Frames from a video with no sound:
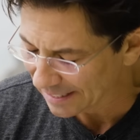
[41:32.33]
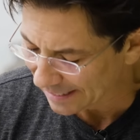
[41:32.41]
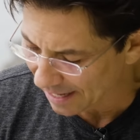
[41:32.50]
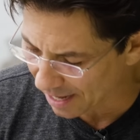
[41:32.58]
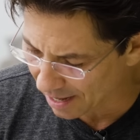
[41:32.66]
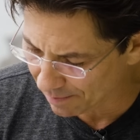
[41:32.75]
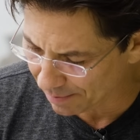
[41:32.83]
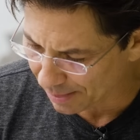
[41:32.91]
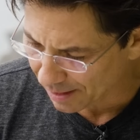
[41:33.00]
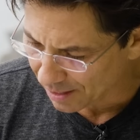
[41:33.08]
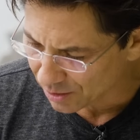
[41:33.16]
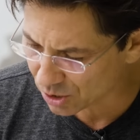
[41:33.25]
Thank you. Um,
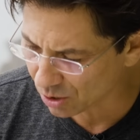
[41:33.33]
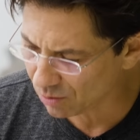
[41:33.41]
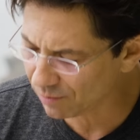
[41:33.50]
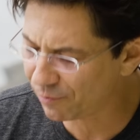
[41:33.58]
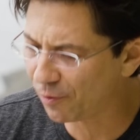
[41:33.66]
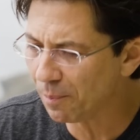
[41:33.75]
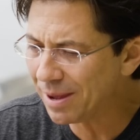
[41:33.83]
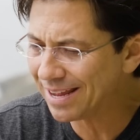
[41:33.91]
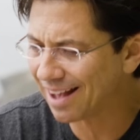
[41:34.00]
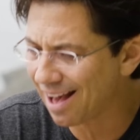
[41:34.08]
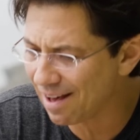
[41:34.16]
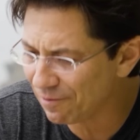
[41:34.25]
so for
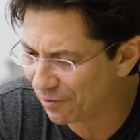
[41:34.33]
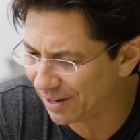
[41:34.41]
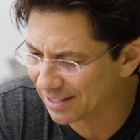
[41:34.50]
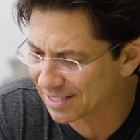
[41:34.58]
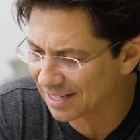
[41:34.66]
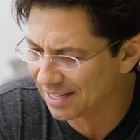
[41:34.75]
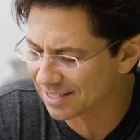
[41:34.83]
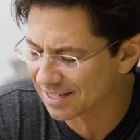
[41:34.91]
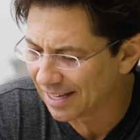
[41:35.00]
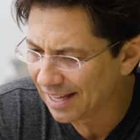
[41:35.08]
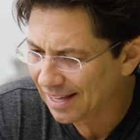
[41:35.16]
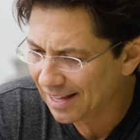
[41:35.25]
me, confidence
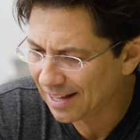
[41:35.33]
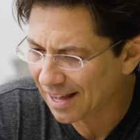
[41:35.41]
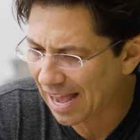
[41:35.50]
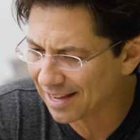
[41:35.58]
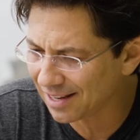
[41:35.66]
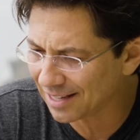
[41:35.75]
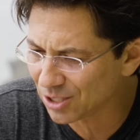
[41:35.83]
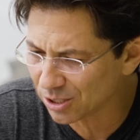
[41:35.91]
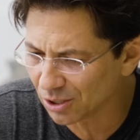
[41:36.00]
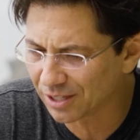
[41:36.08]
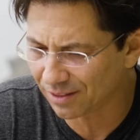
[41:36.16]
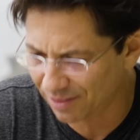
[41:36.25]
is, I, I
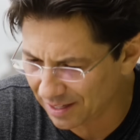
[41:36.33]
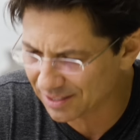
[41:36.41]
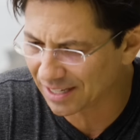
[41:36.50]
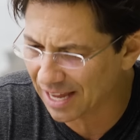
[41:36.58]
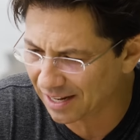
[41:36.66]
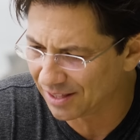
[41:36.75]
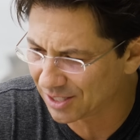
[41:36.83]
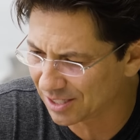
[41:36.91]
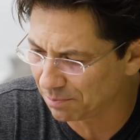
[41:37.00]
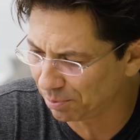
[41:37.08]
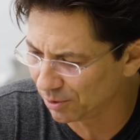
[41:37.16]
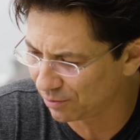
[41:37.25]
just look at things again in the
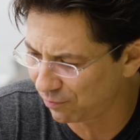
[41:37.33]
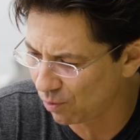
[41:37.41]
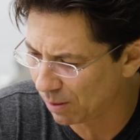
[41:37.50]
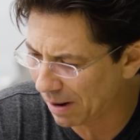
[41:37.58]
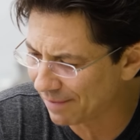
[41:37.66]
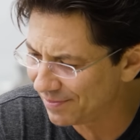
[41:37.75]
simplest form.